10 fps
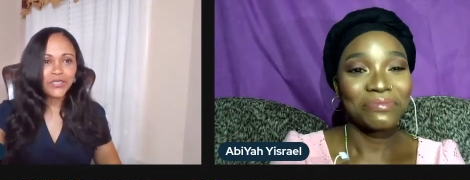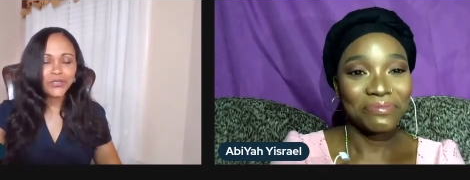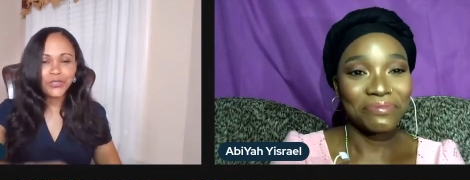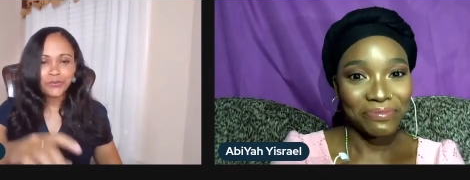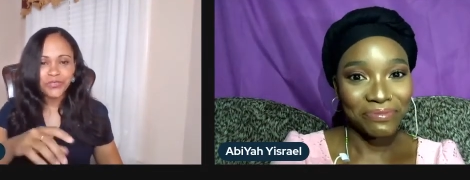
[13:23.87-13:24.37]

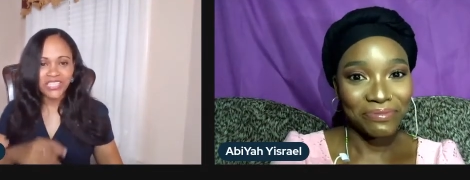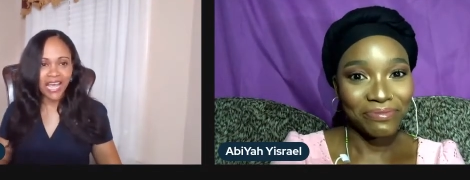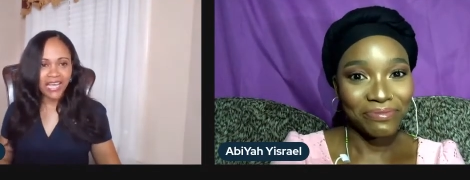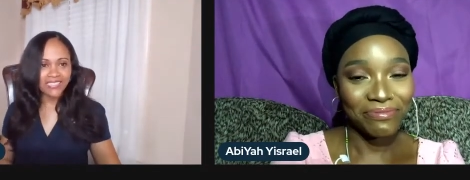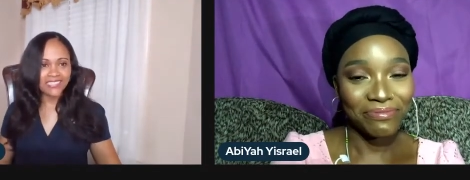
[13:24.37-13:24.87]
Speaker 1: YouTube
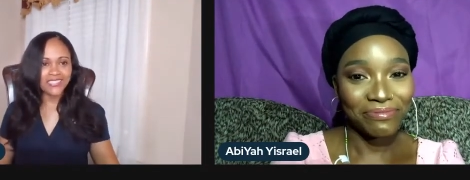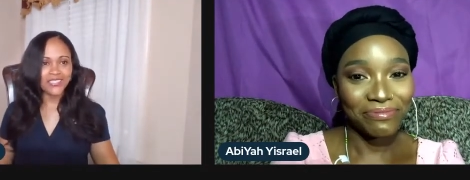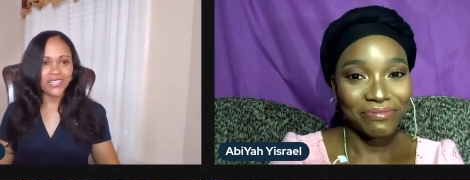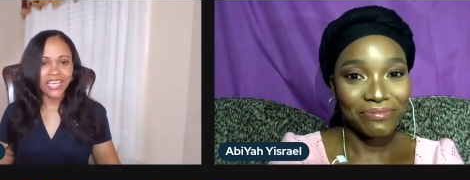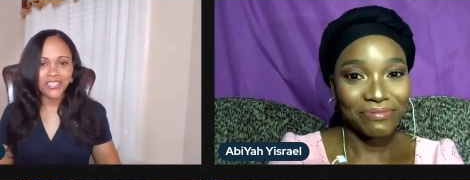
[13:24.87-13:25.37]
channel. So
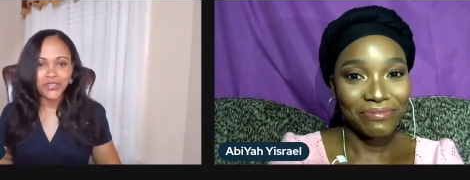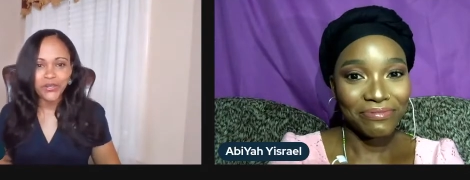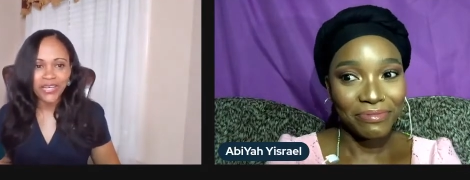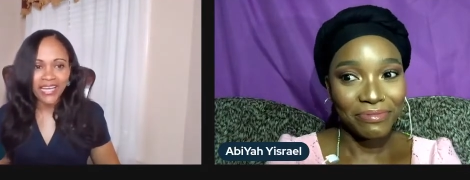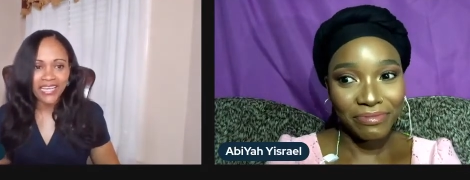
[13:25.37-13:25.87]
can you go
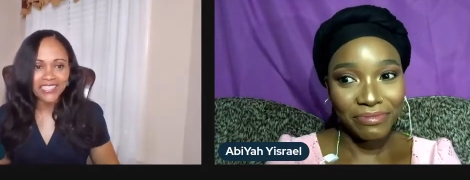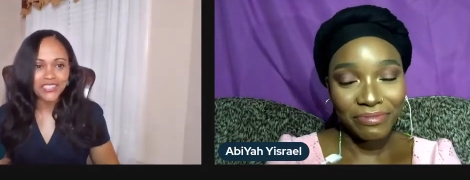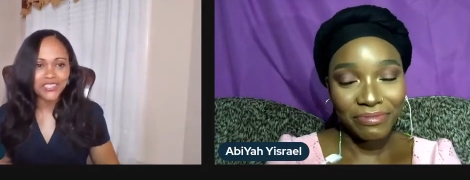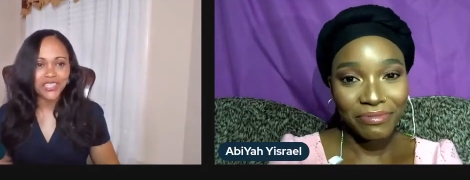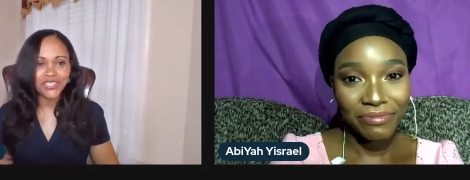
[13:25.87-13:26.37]
ahead and
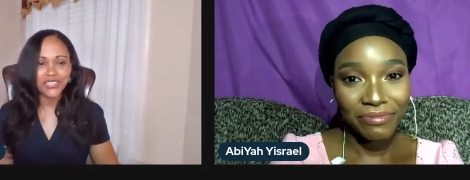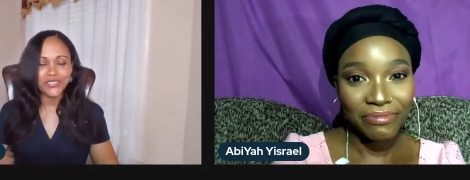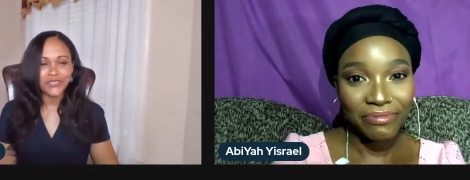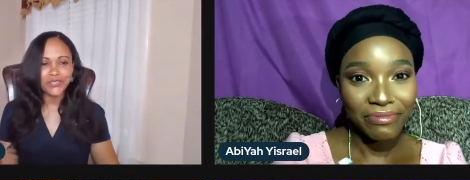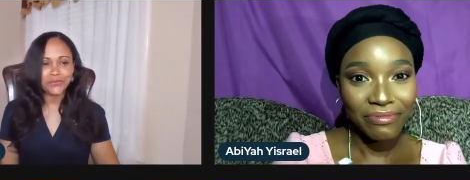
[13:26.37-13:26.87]
share your
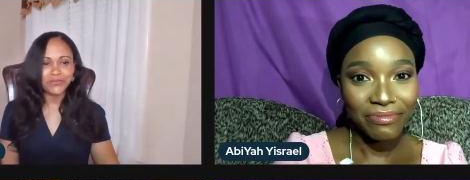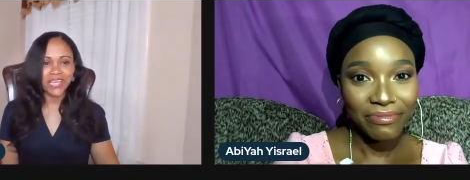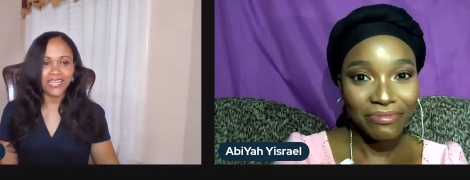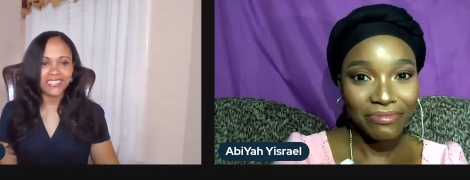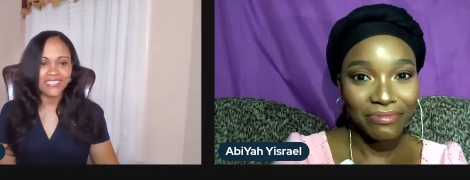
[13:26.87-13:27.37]
YouTube
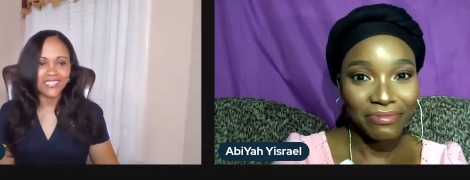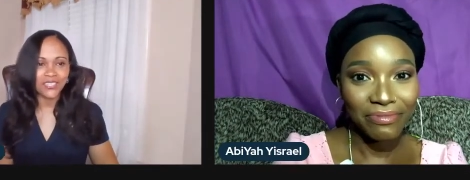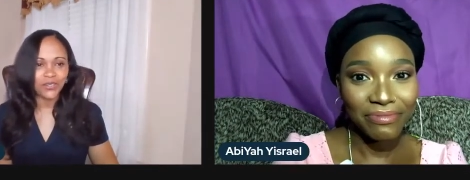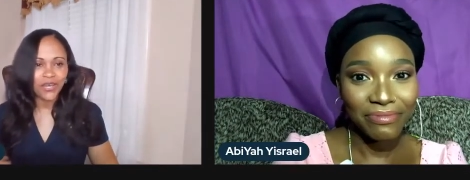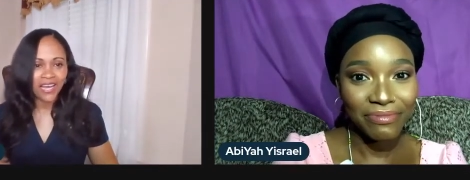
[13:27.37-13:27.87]
channel
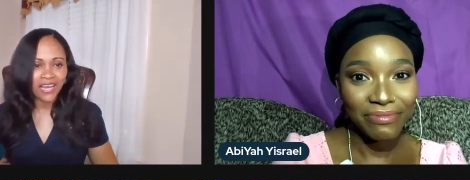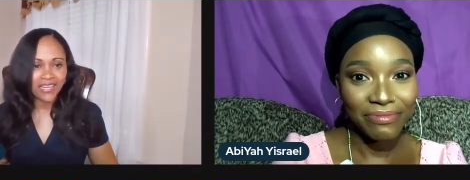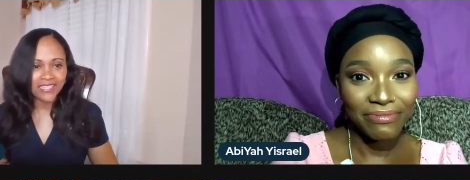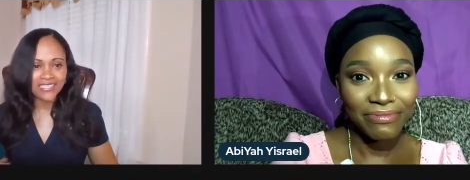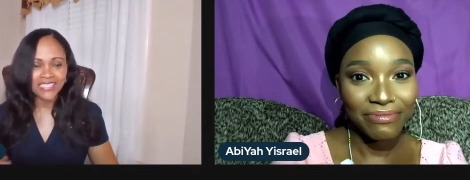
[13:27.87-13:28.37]
so
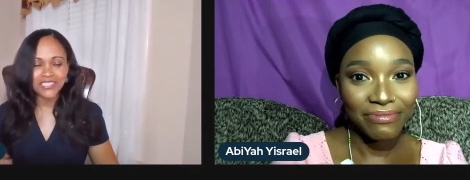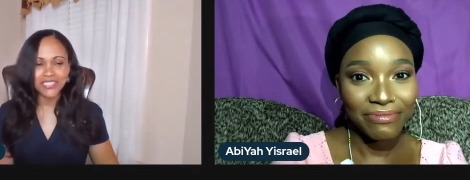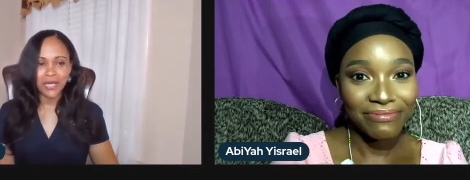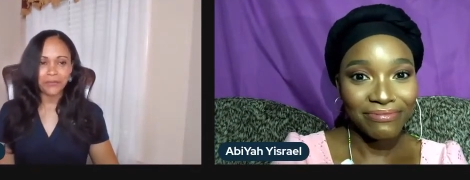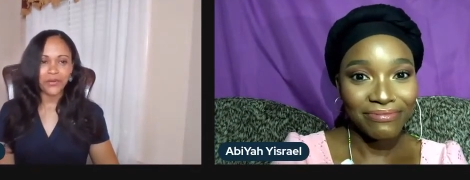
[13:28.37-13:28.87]
others can
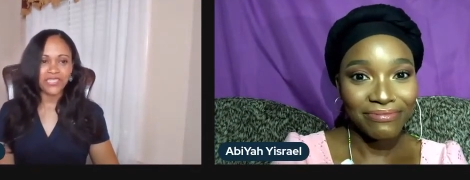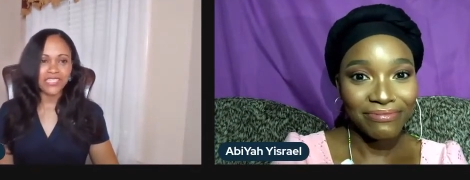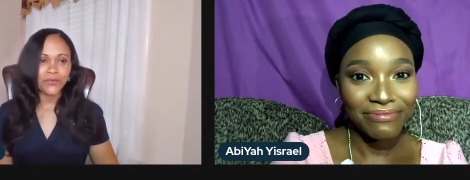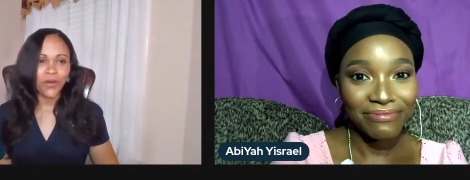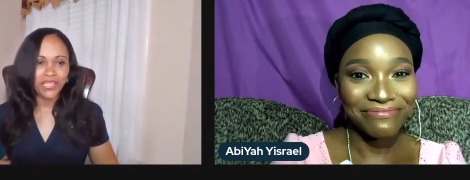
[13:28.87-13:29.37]
jump on
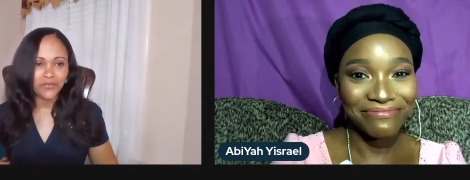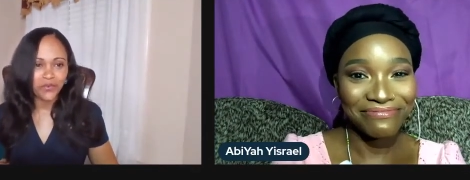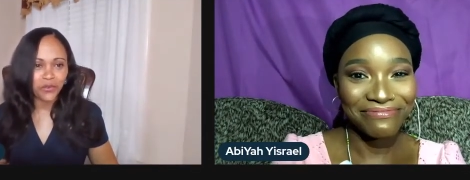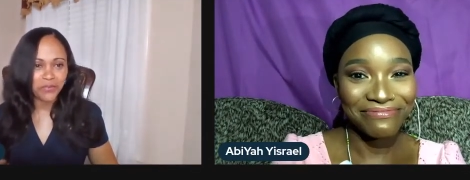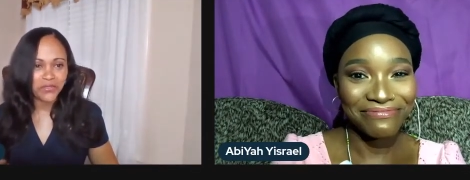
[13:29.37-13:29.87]
this
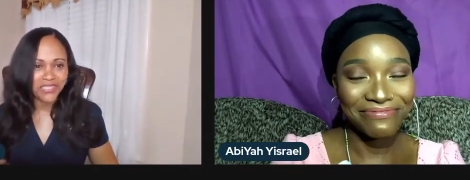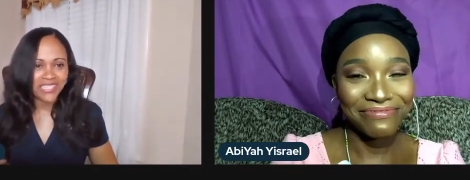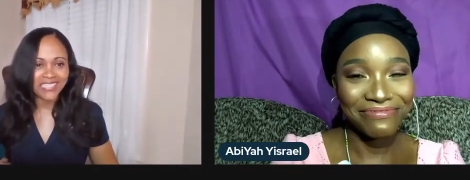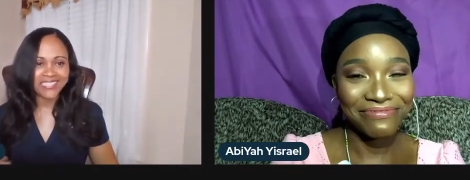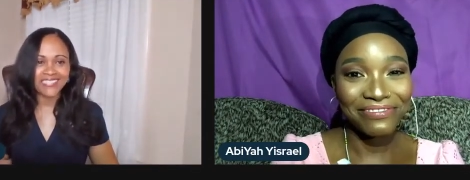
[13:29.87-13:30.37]
wonderful
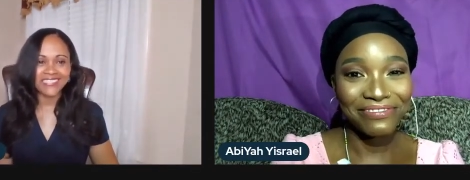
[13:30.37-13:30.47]
music?